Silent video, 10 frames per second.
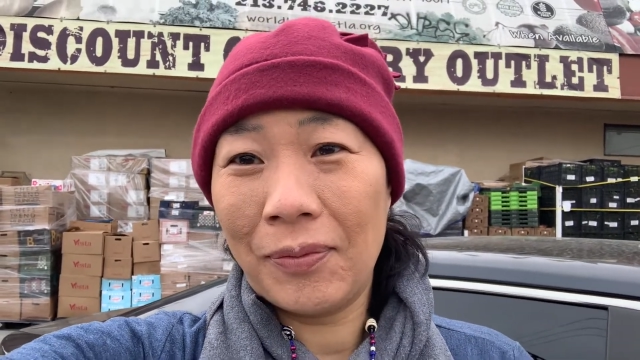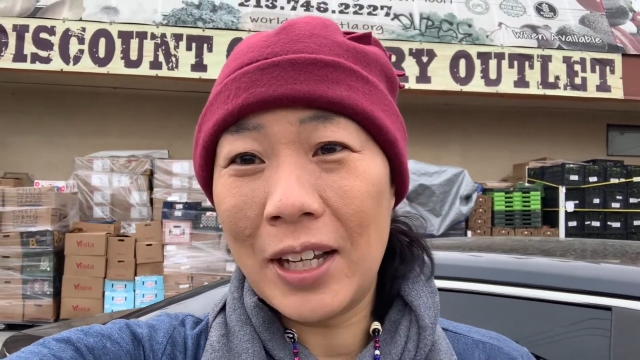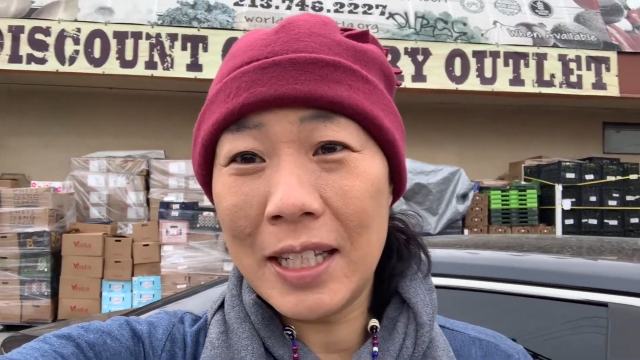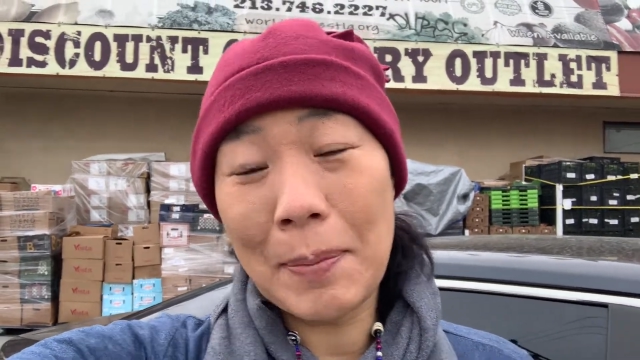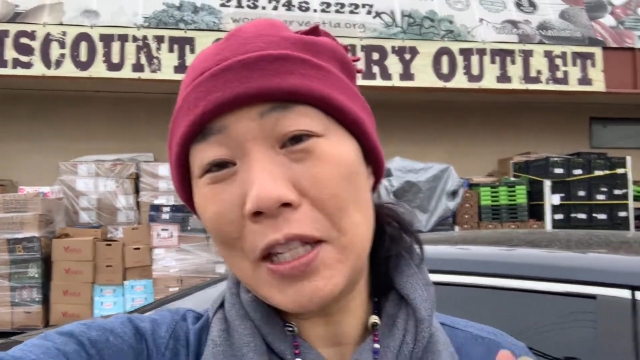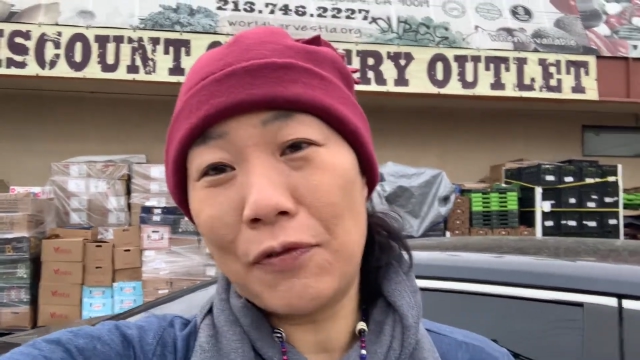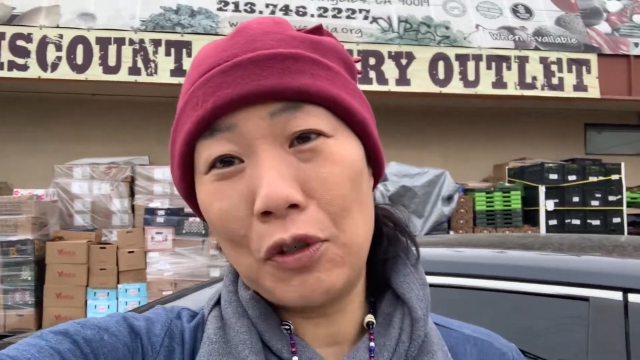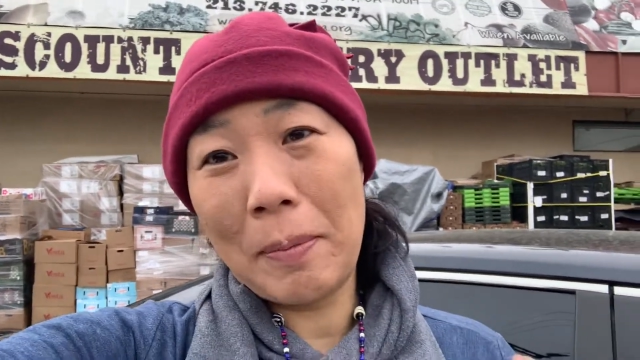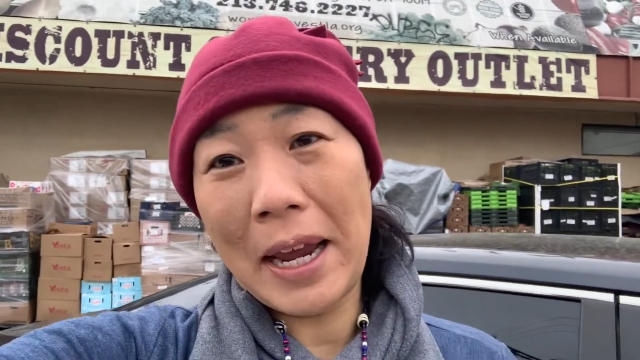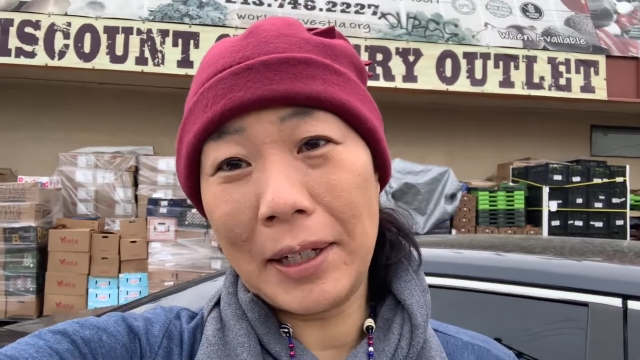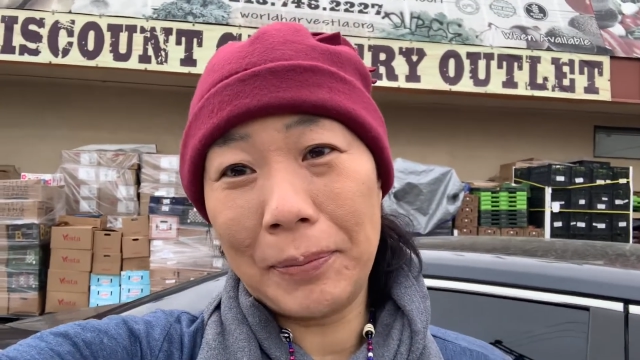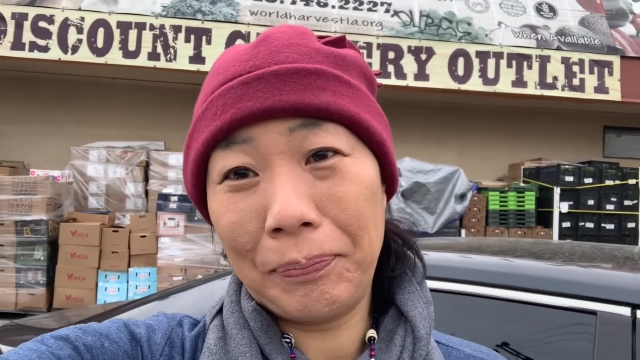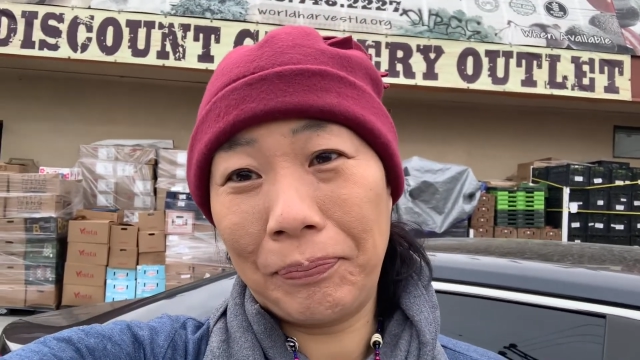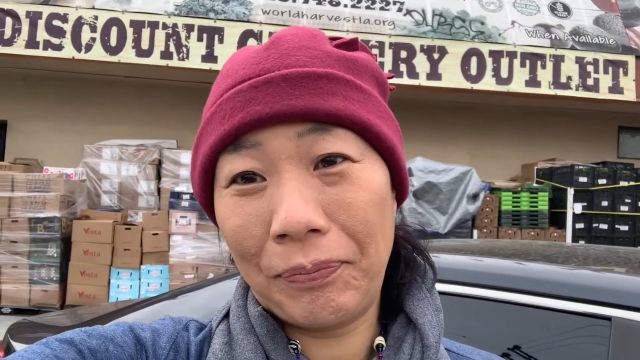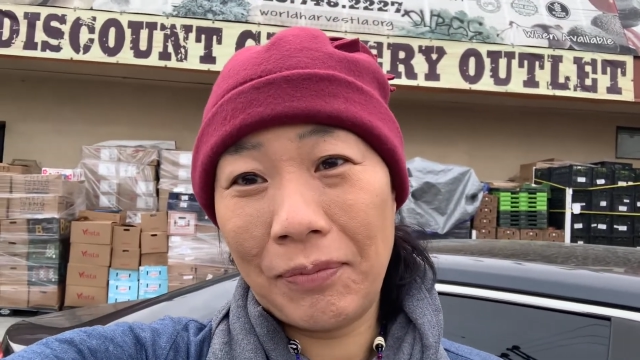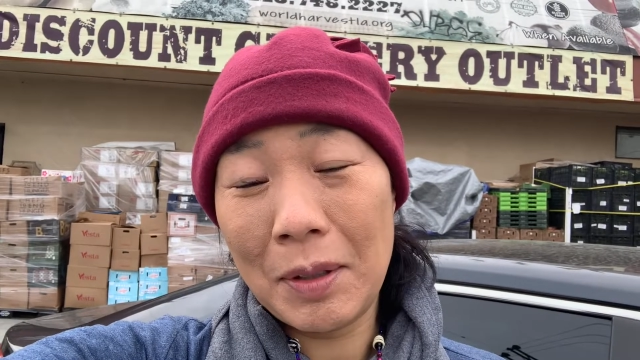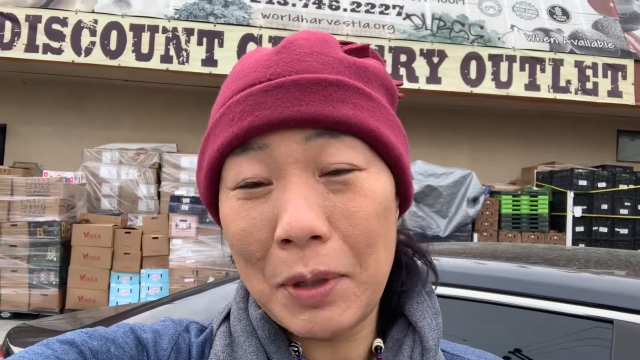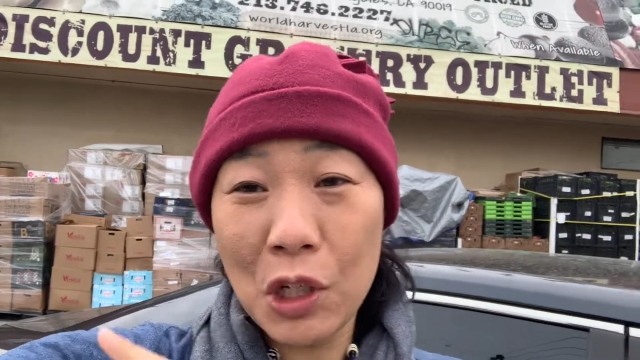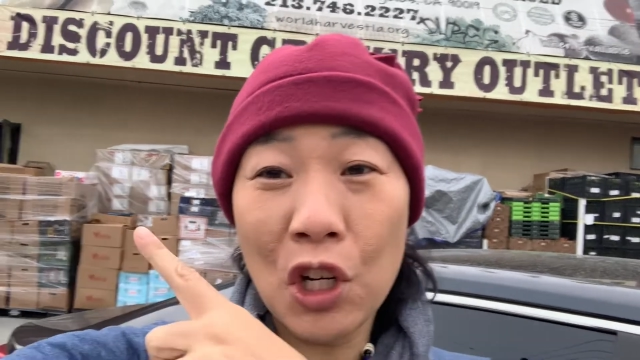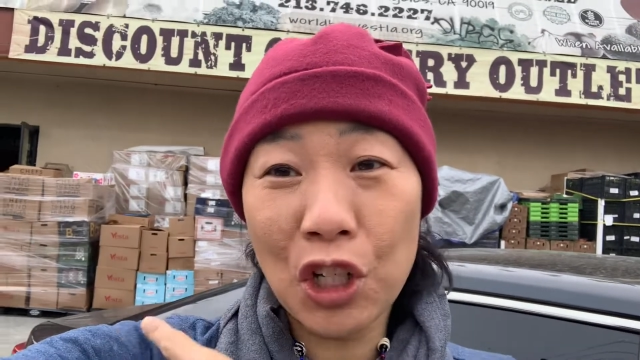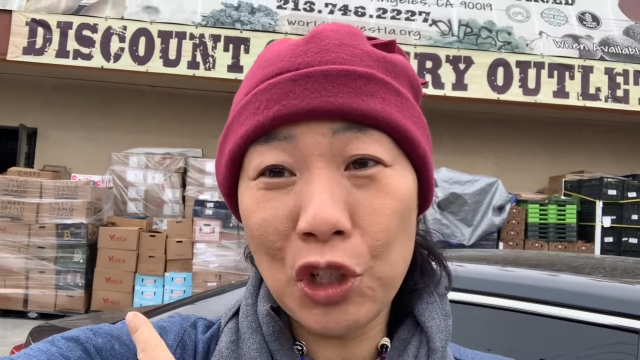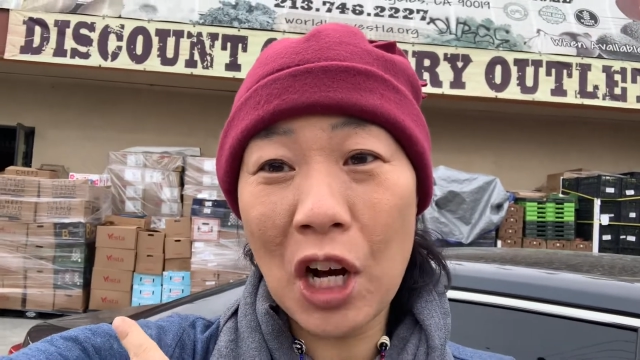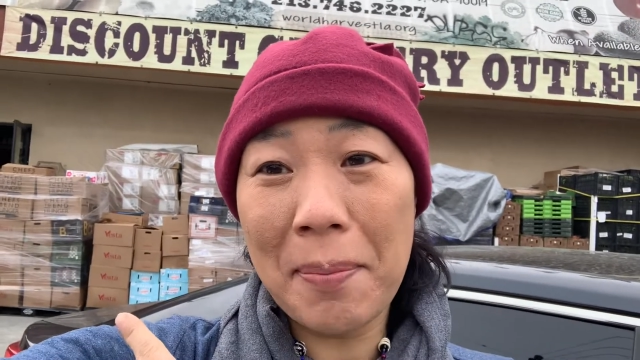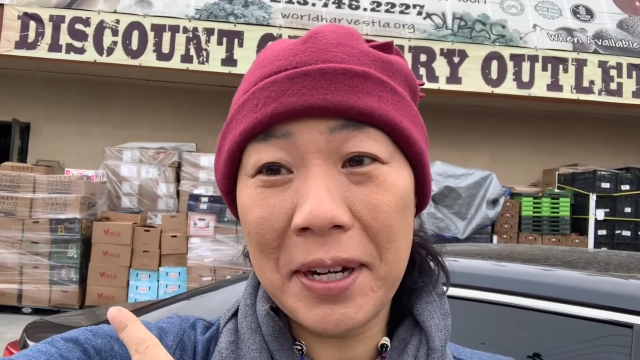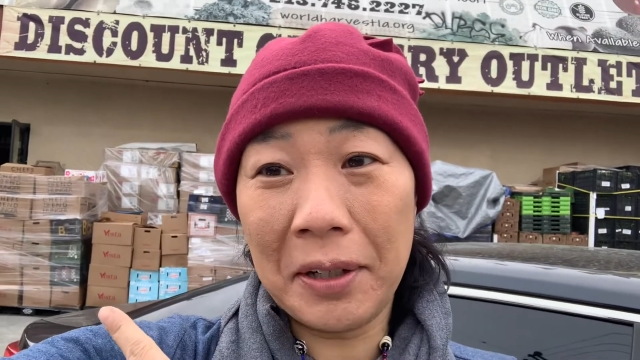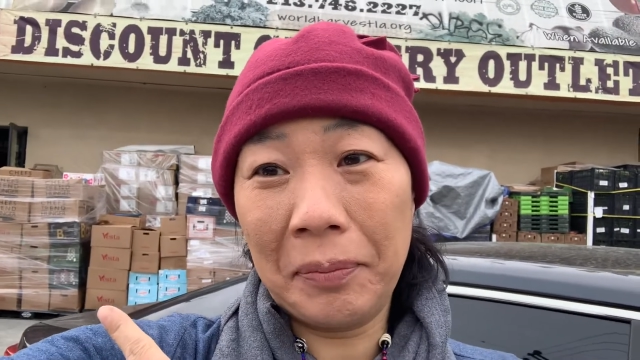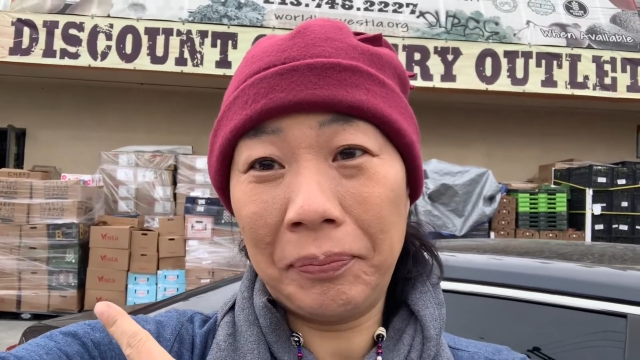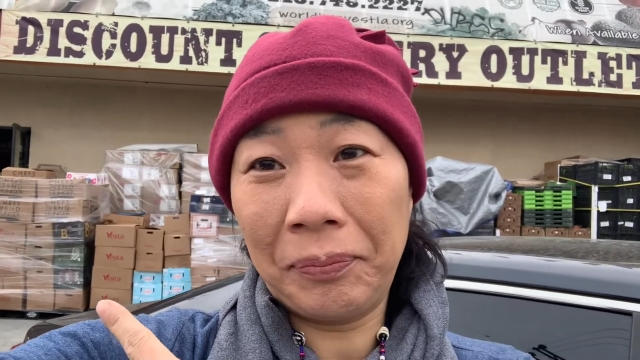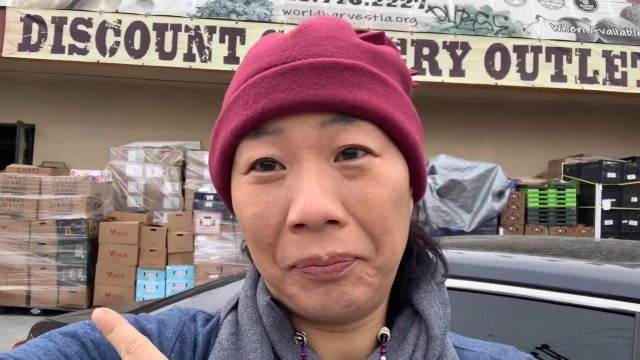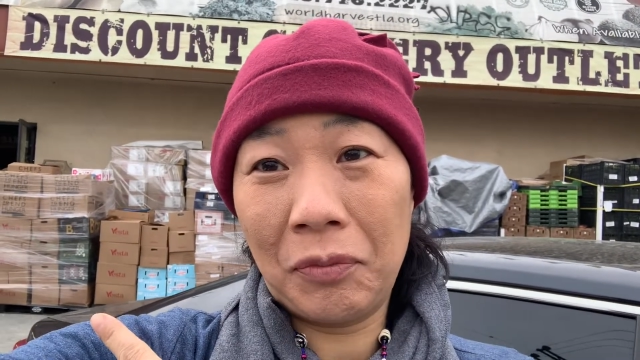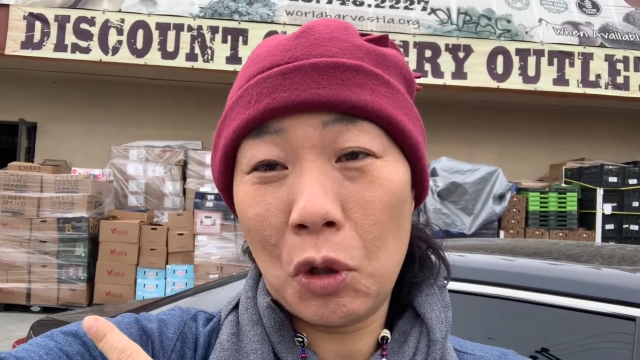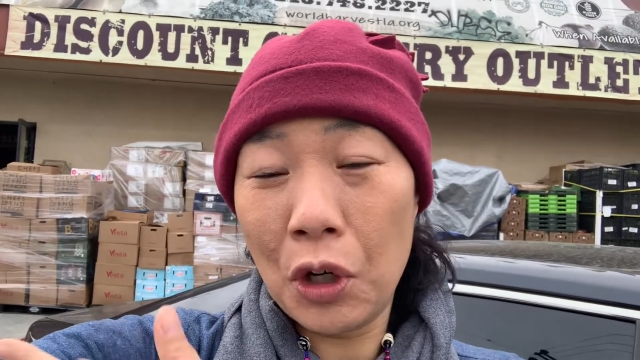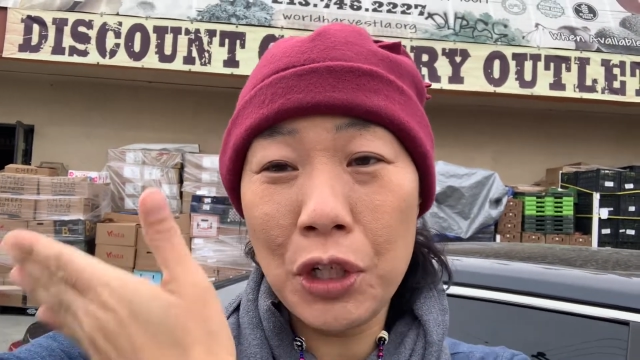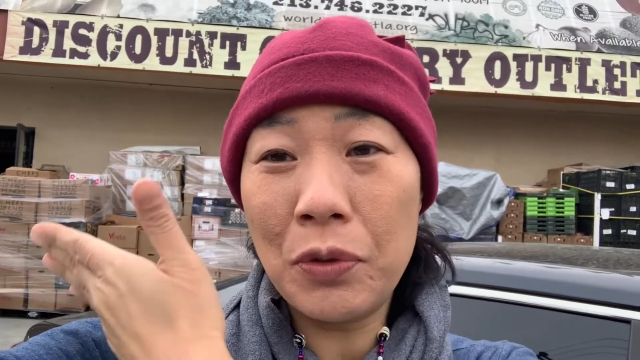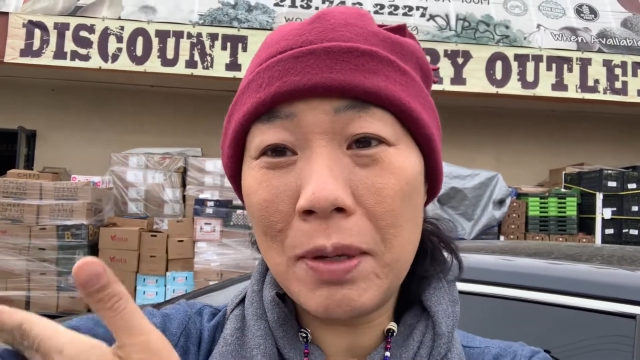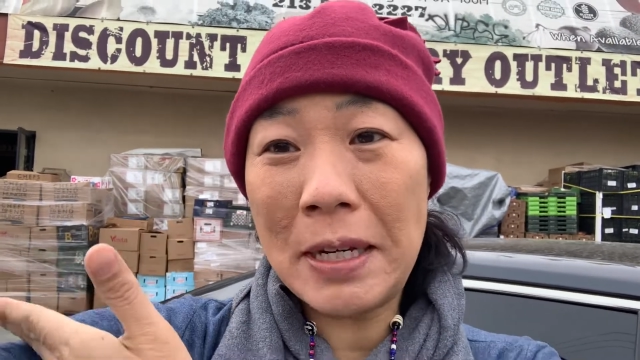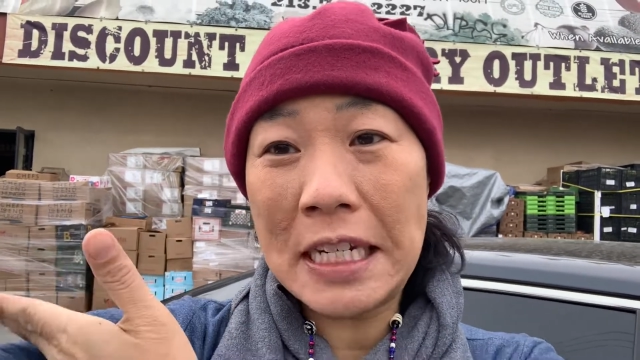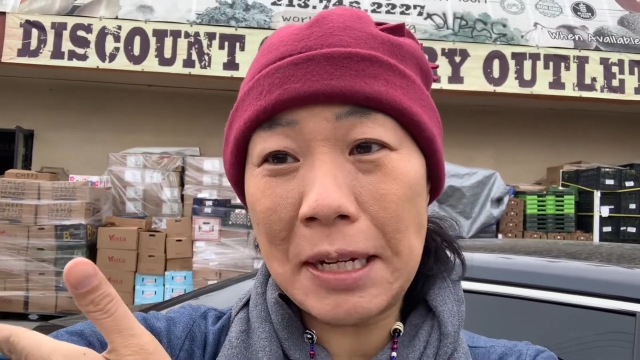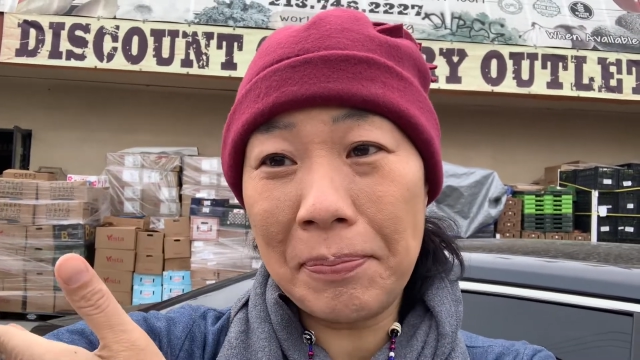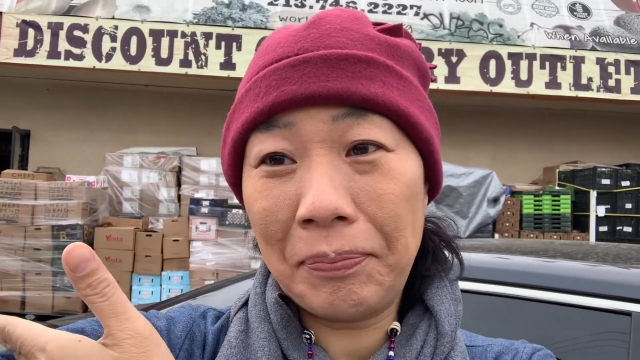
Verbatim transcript: except it's a food bank. But you can also shop here, or use E B T,